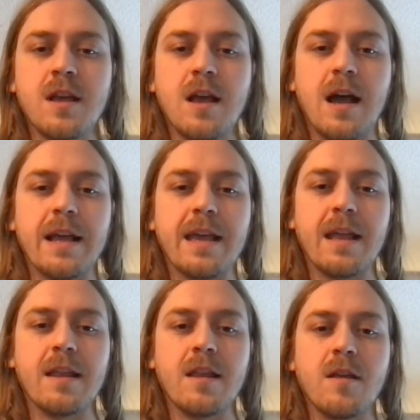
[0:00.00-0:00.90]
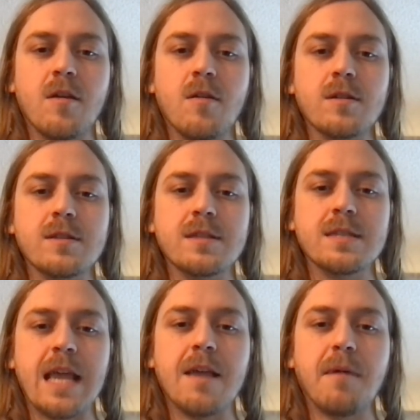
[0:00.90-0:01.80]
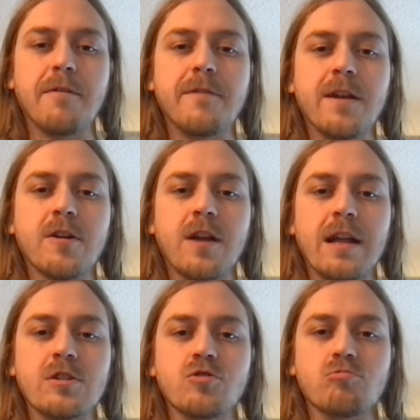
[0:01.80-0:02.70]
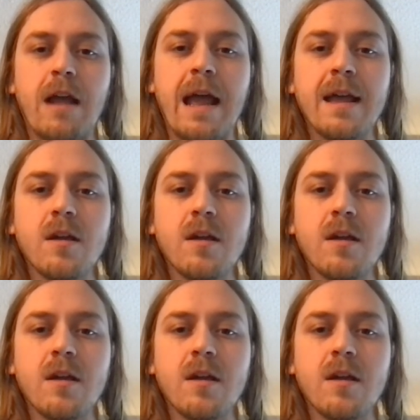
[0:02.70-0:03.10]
I can take my finger and drag